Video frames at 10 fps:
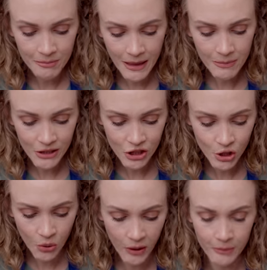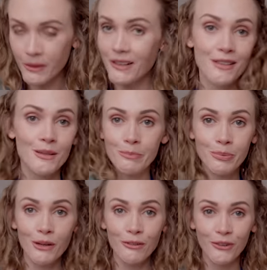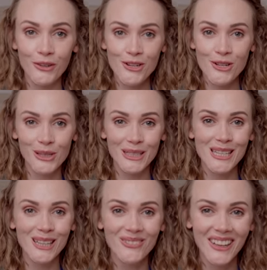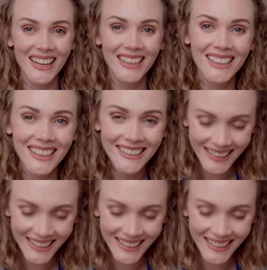may be short, but it is a beautiful Stollen to me.